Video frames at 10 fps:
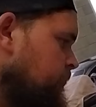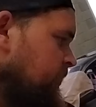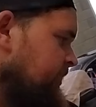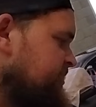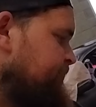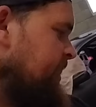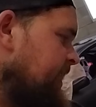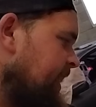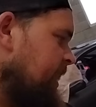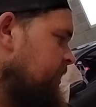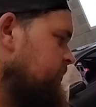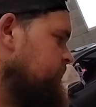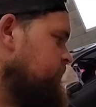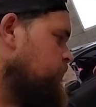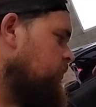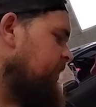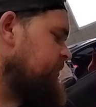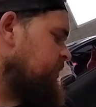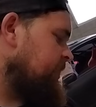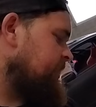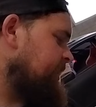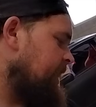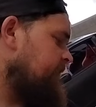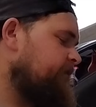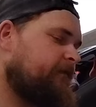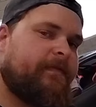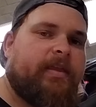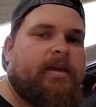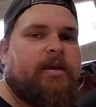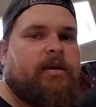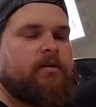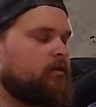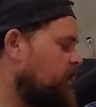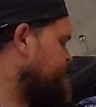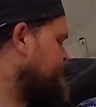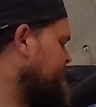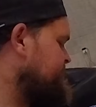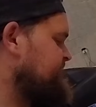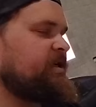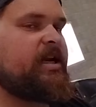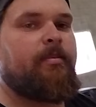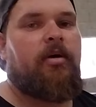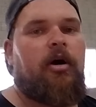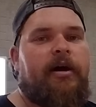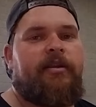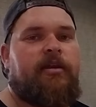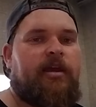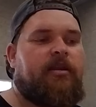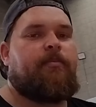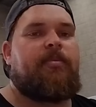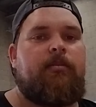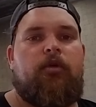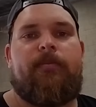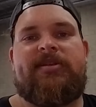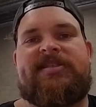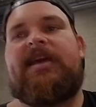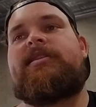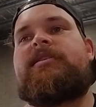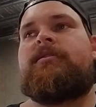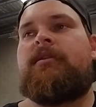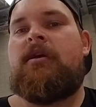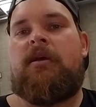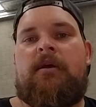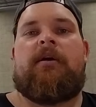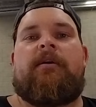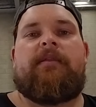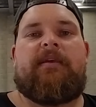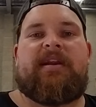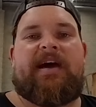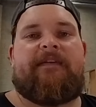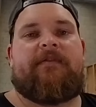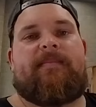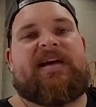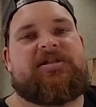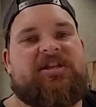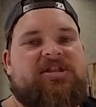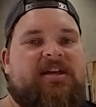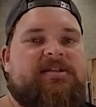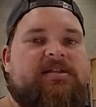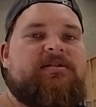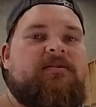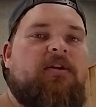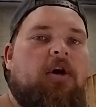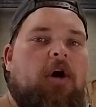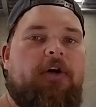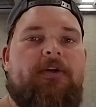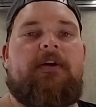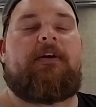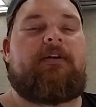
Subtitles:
with this being out wider, I can have the light bars sitting behind it and a bit more protected than have them actually just have